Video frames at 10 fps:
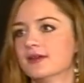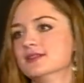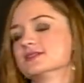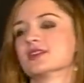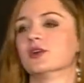
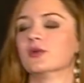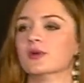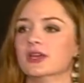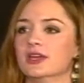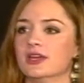and so
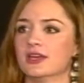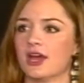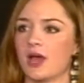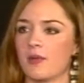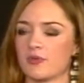
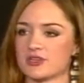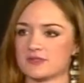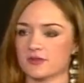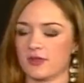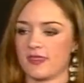I remember
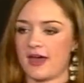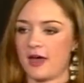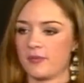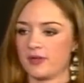just feeling that.